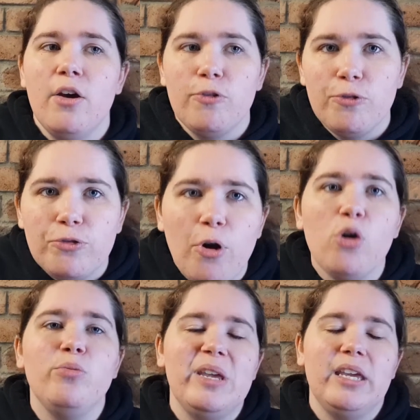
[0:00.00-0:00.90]

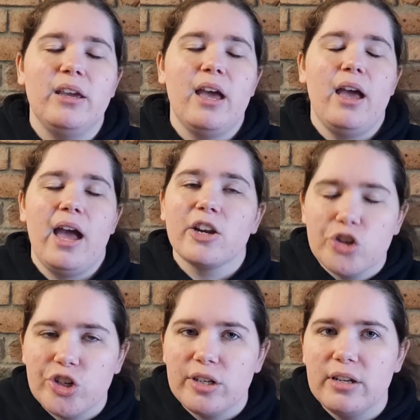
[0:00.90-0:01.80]
foaming
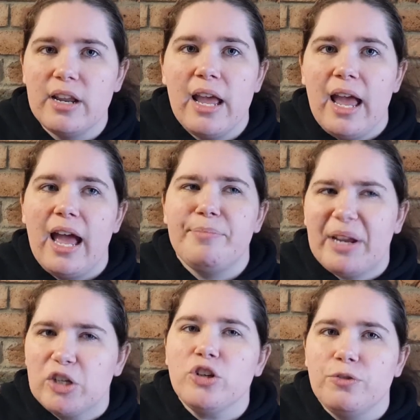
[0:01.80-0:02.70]
action and
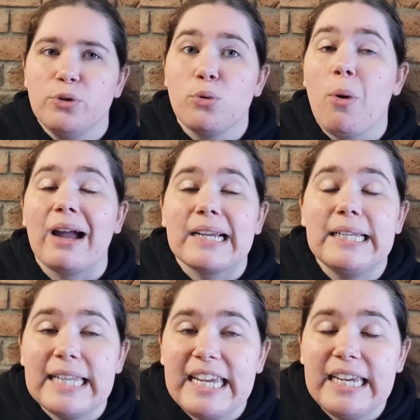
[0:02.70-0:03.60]
makes you feel quite
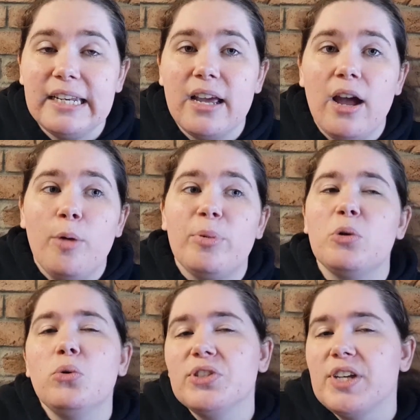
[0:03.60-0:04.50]
clean, but
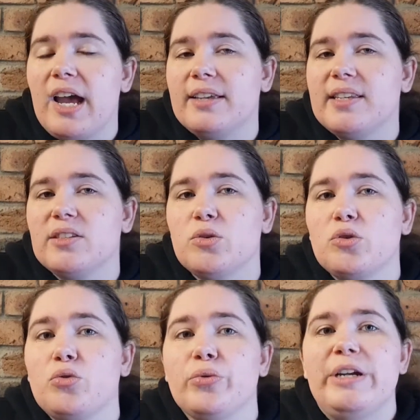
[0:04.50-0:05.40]
also has that sort of
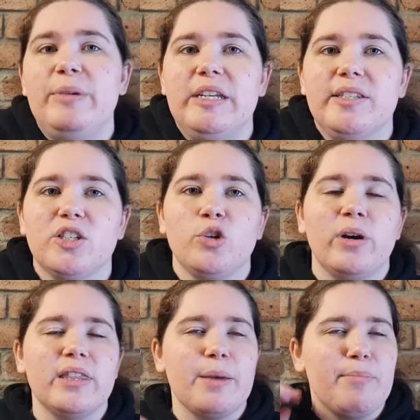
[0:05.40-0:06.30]
creaminess to
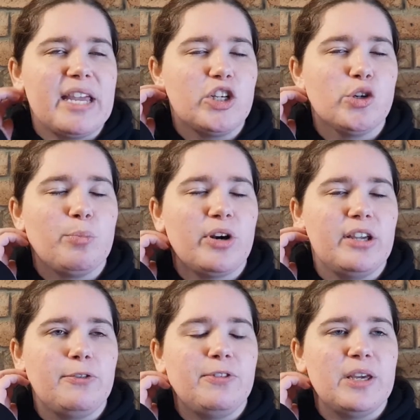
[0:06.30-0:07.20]
it that makes your body
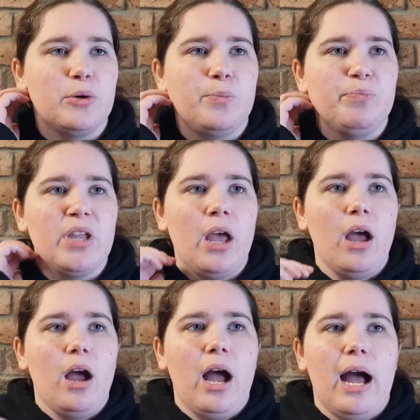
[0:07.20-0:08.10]
feel
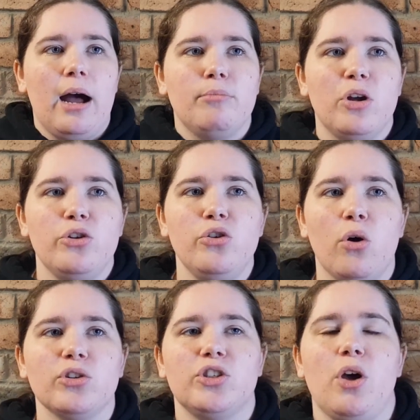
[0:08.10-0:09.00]

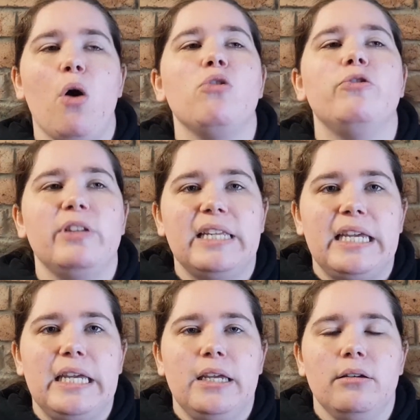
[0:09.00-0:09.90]
not
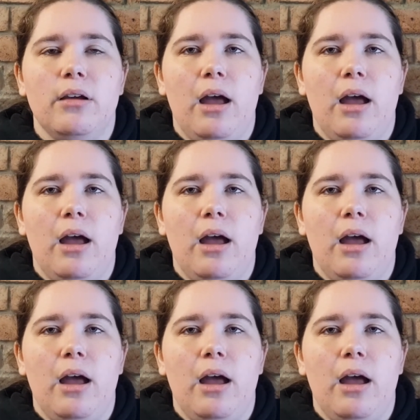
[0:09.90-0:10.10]
overly